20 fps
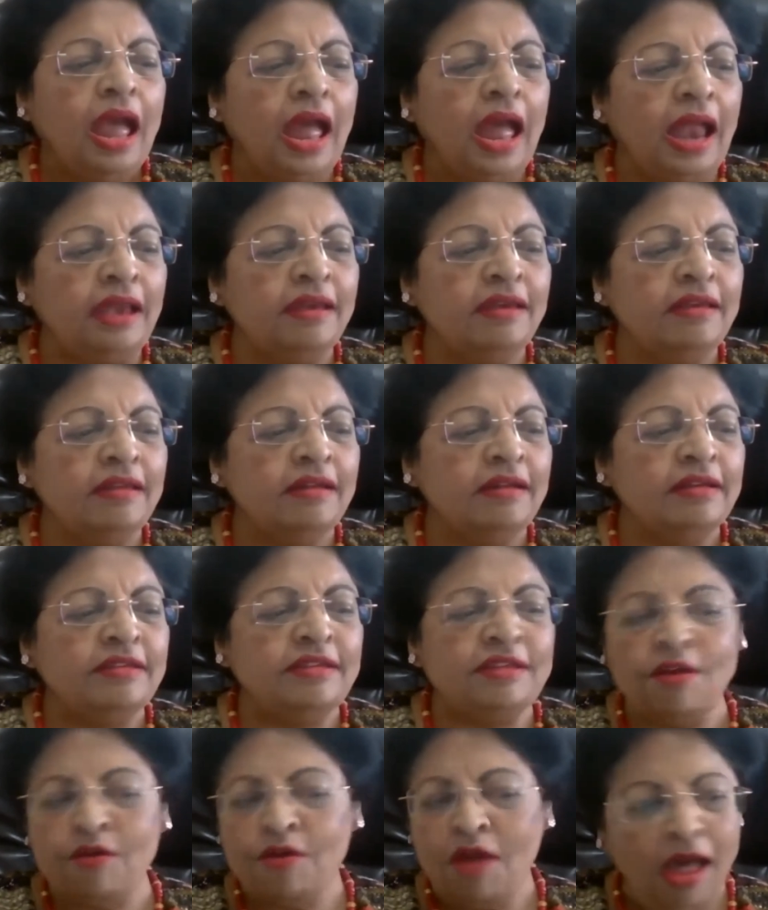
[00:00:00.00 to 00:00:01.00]
And
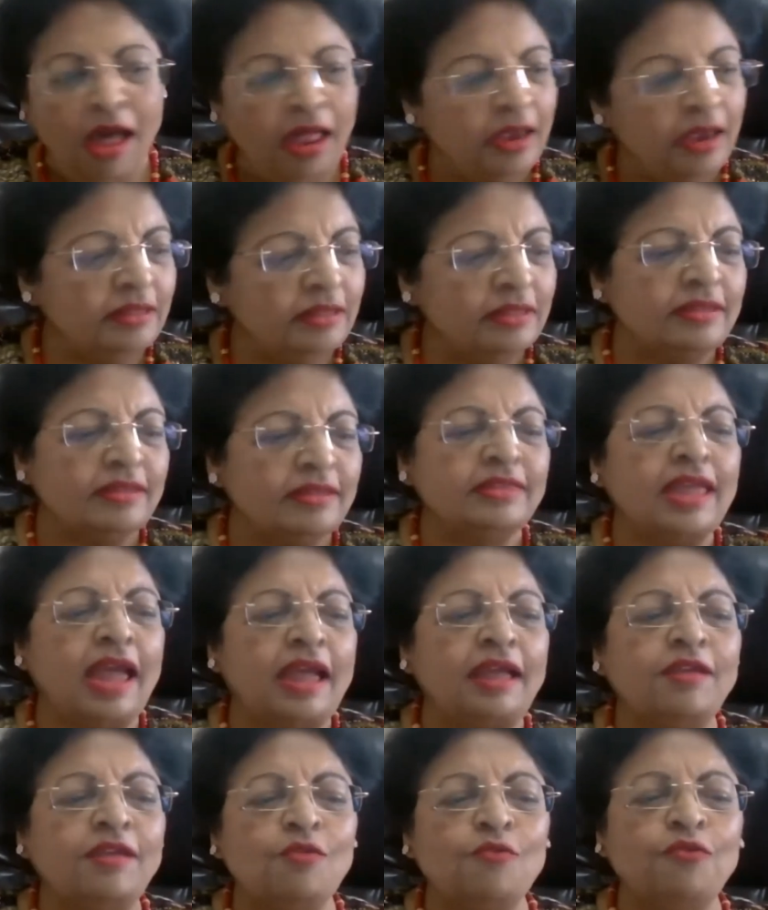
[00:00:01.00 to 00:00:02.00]
dear Anand,
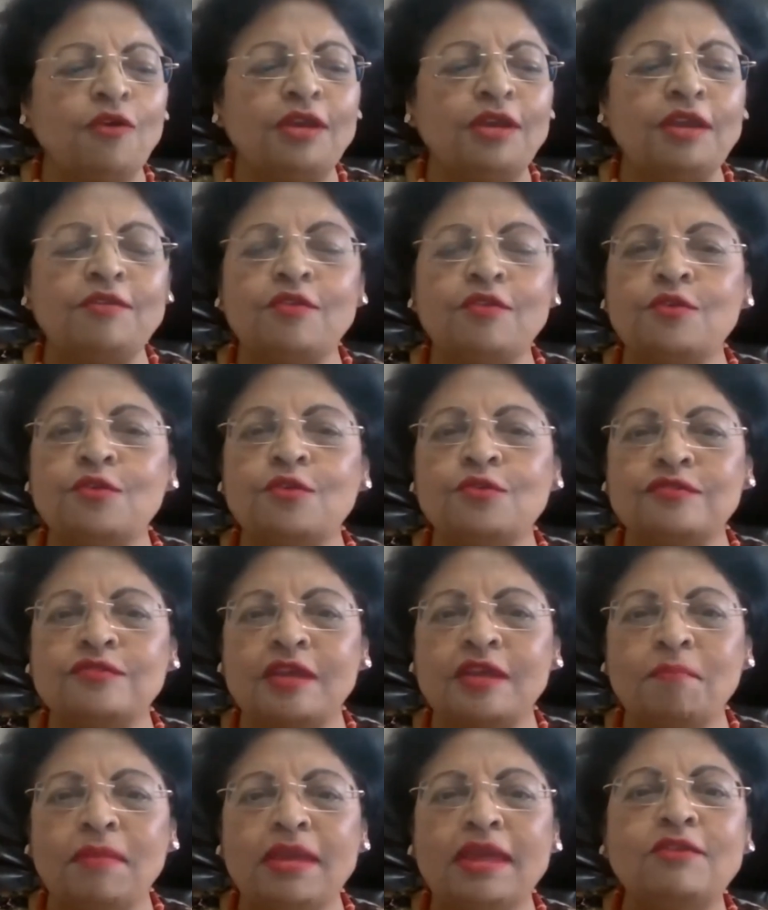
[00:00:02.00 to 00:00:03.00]
thank you for
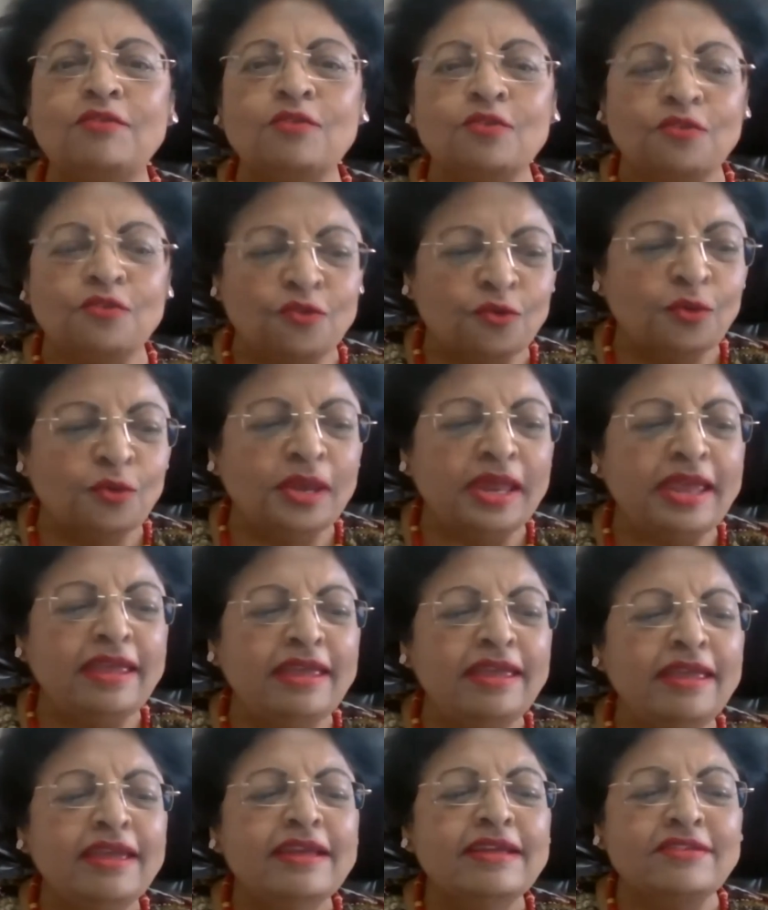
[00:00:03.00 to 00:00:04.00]
introducing me to
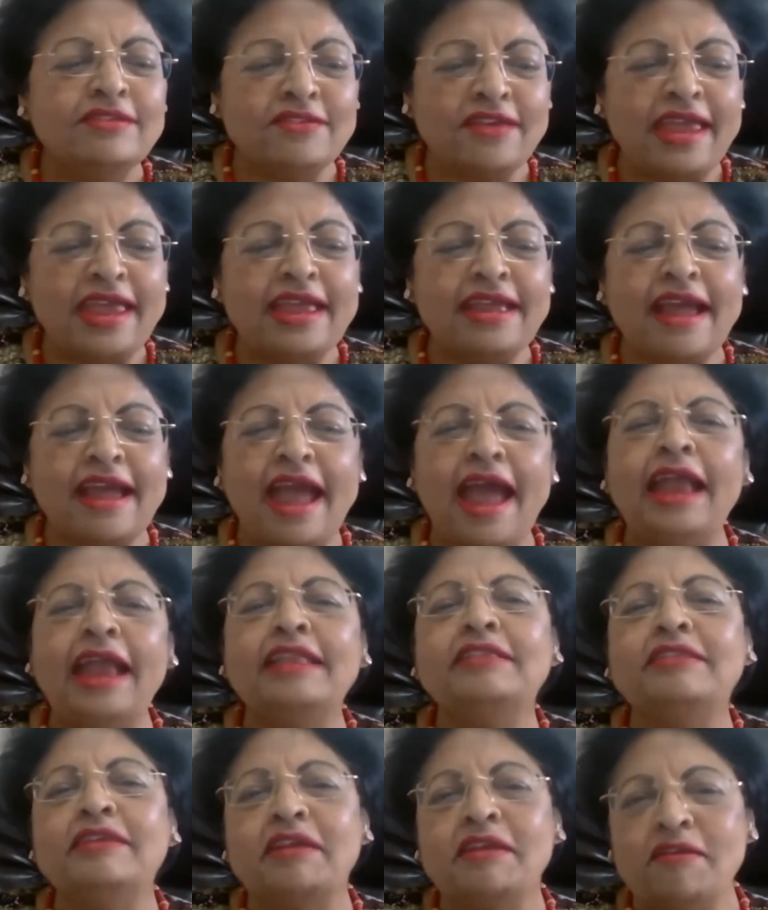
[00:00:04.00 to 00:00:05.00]
Julie, Jake,
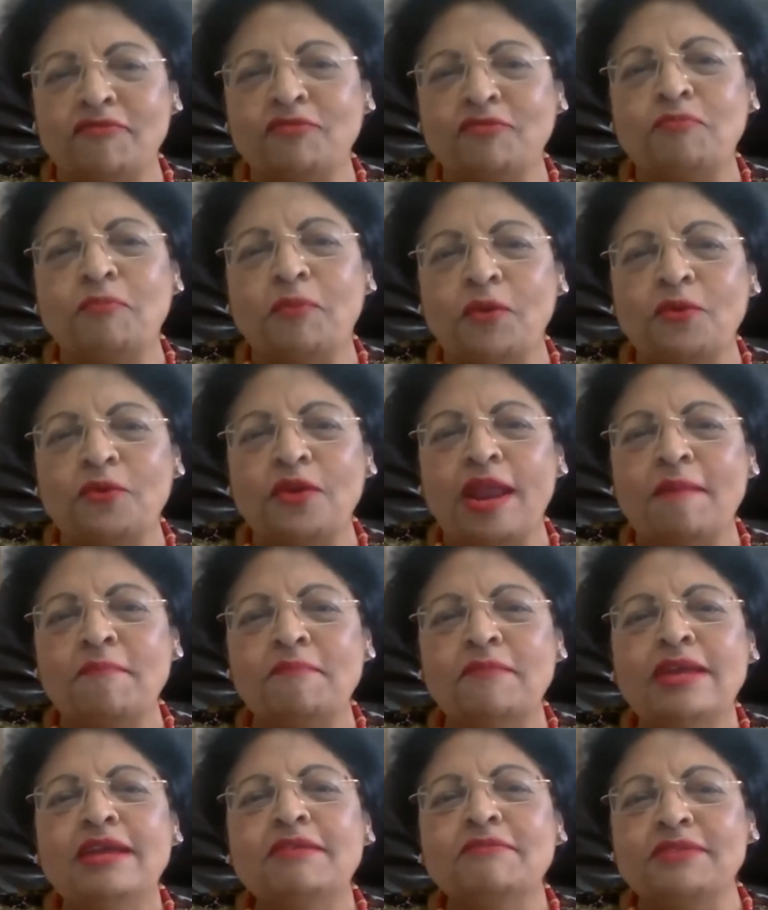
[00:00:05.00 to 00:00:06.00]
and the GIFT
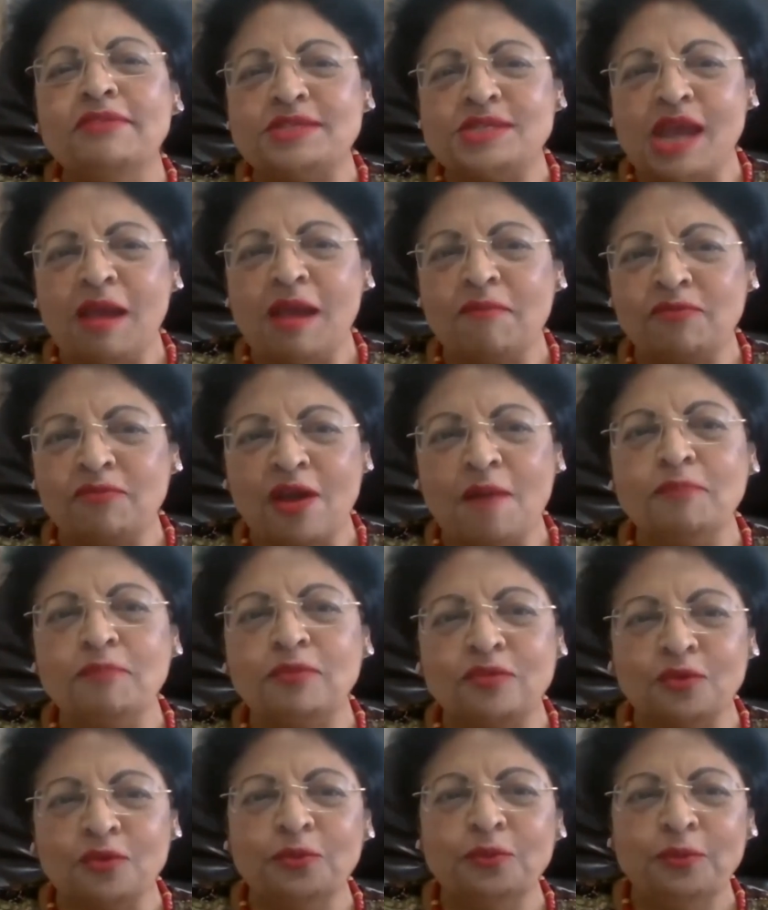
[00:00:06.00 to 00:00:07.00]
program, which I have
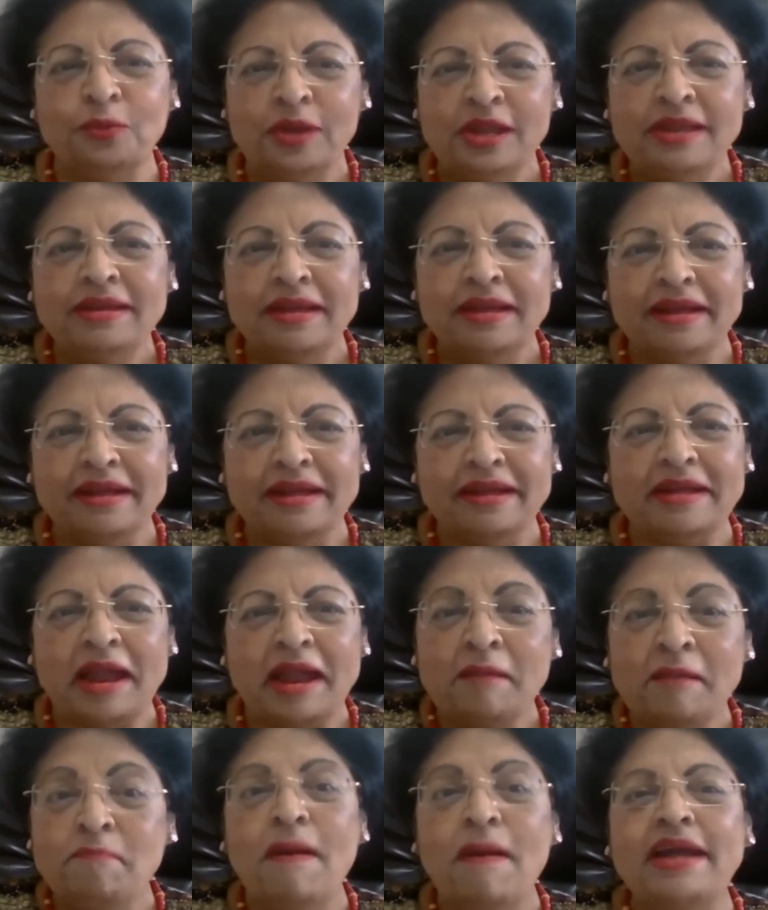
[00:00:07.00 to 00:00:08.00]
come to
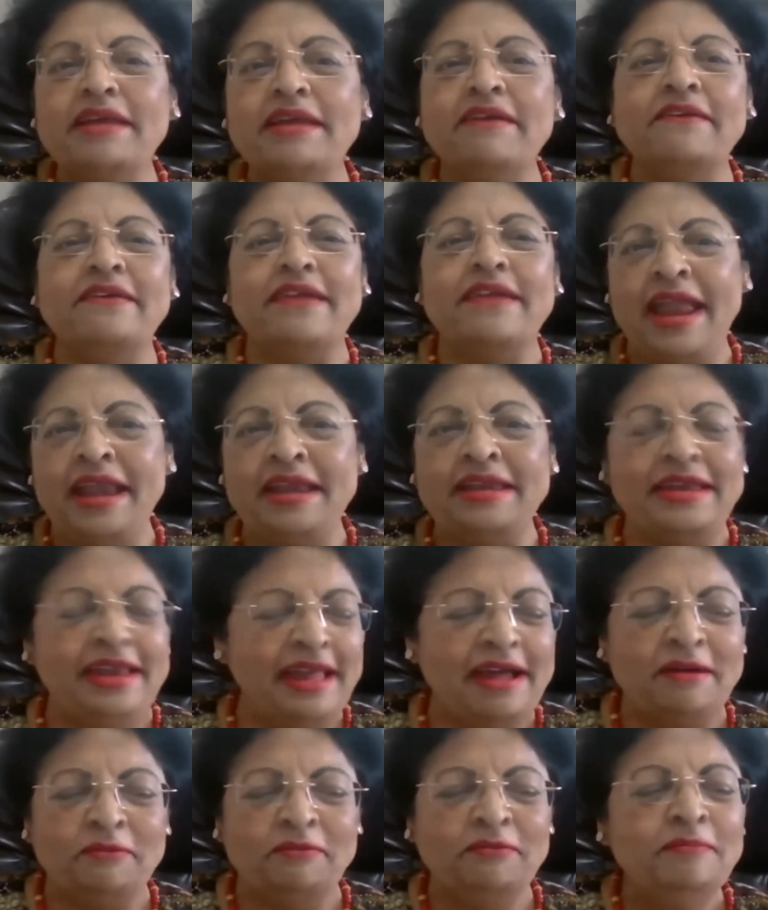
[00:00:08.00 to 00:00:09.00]
admire and
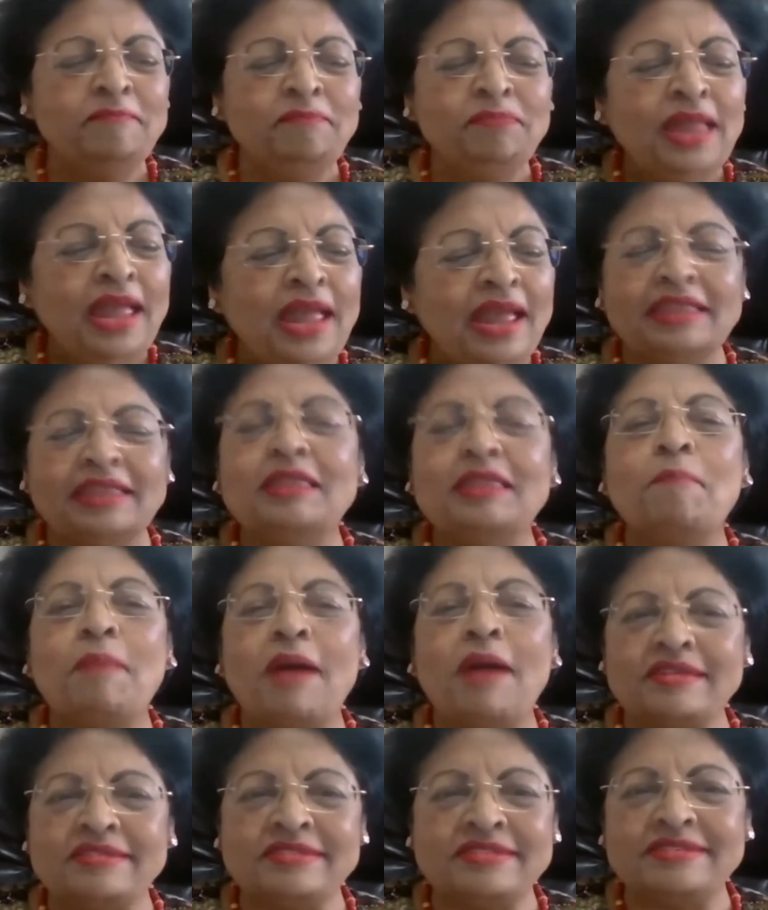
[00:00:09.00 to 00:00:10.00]
love in the
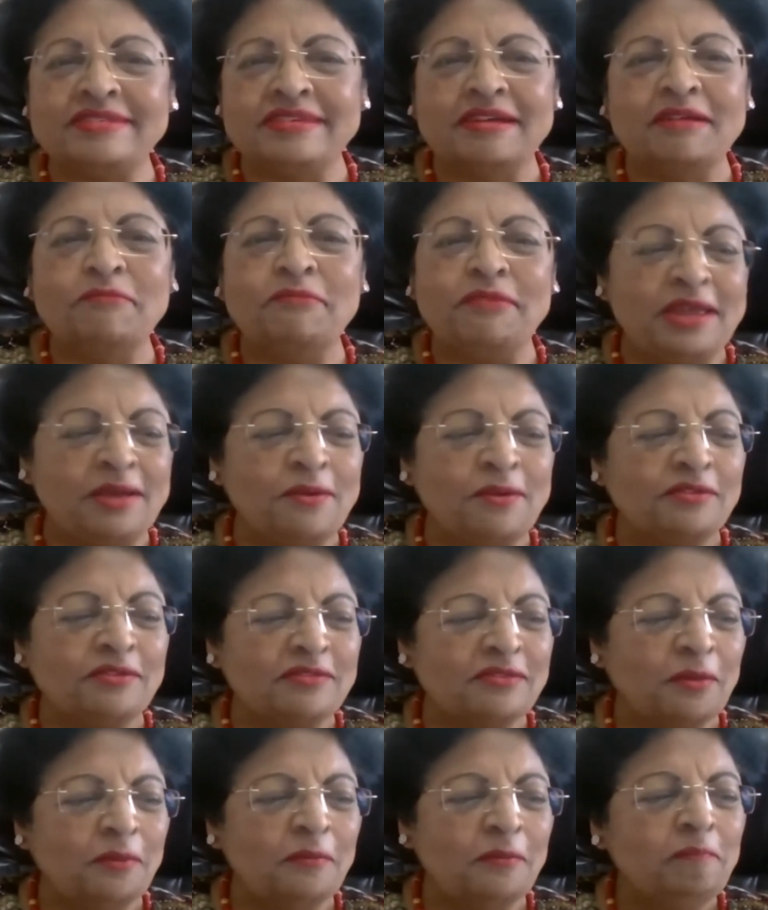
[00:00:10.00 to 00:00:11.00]
past week or
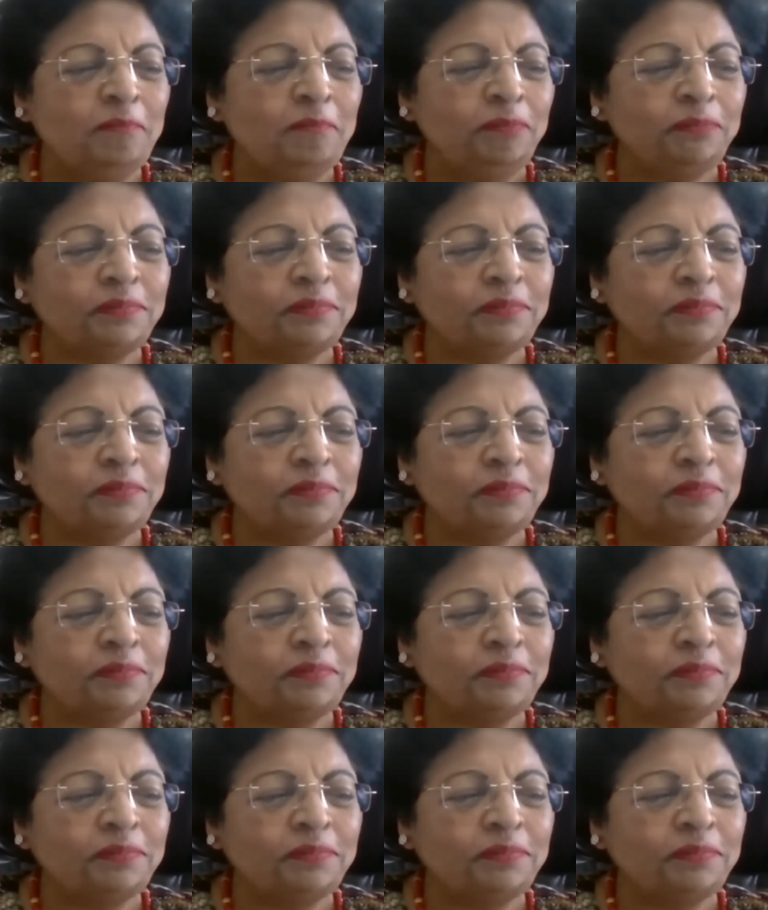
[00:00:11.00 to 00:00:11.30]
so.